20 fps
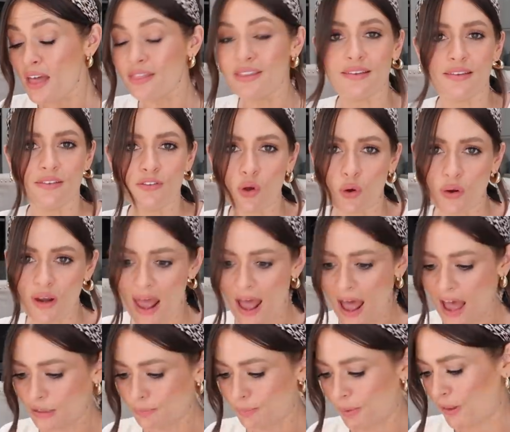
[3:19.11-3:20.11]
This is not an
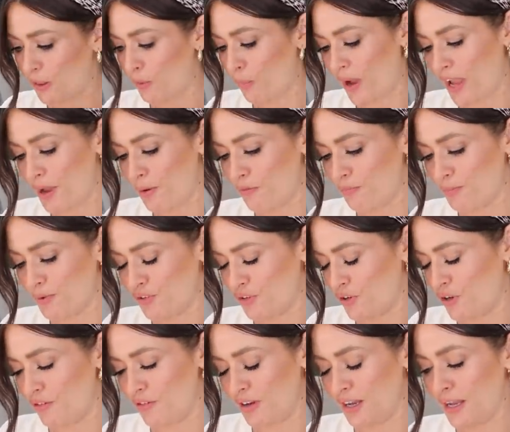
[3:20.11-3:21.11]
ad, by the way, with my
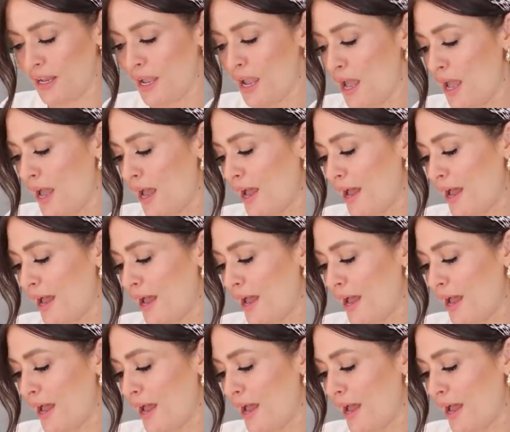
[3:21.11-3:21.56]
jewellery,